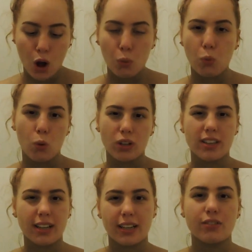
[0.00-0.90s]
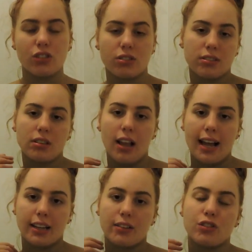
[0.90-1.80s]
water that gives
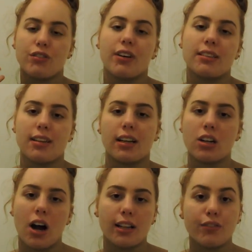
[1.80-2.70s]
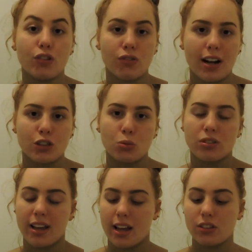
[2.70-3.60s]
your face like a kind of gradual tan.